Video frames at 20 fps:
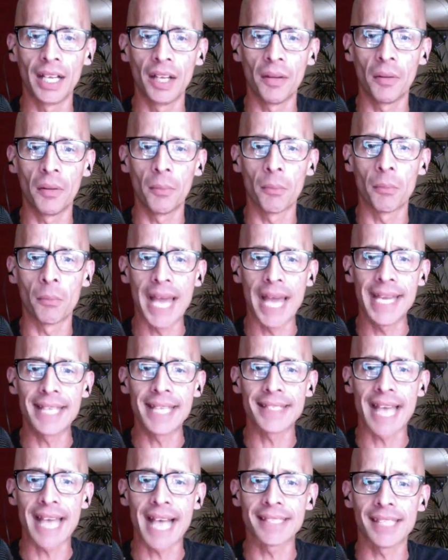Mike is
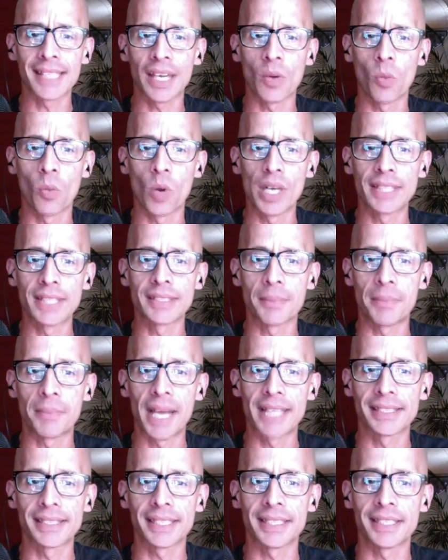asking, what is a
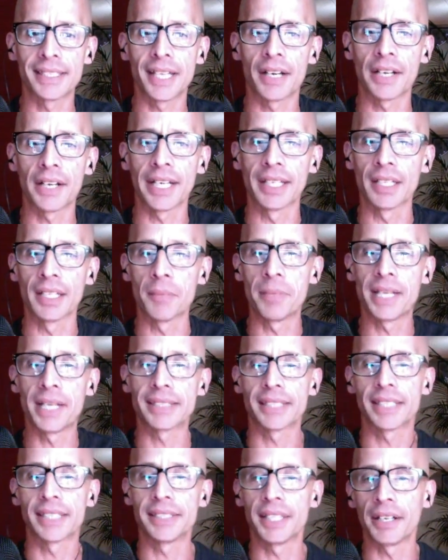pescatarian? A
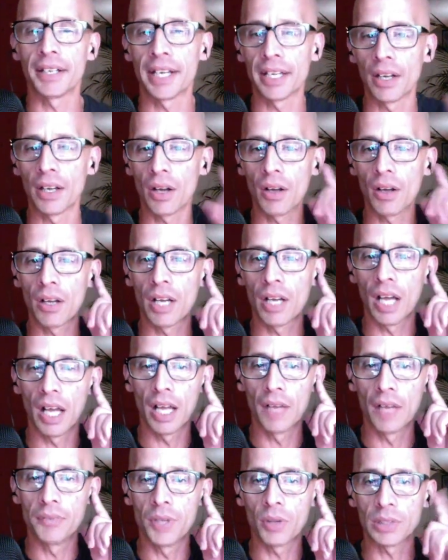pescatarian,
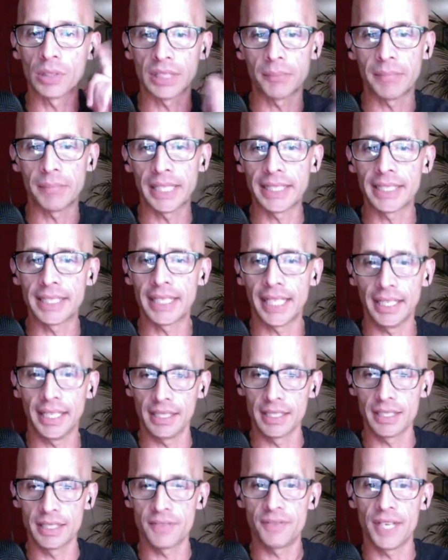the only meat that they eat
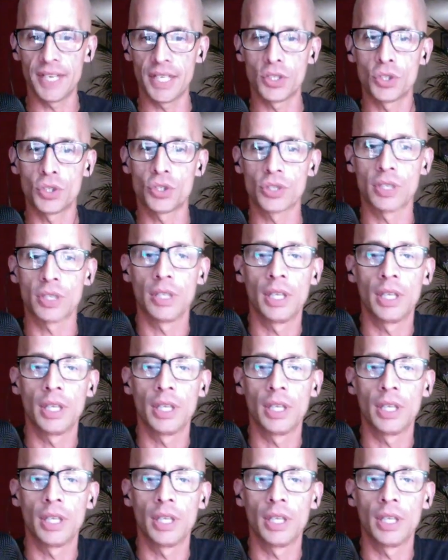is fish.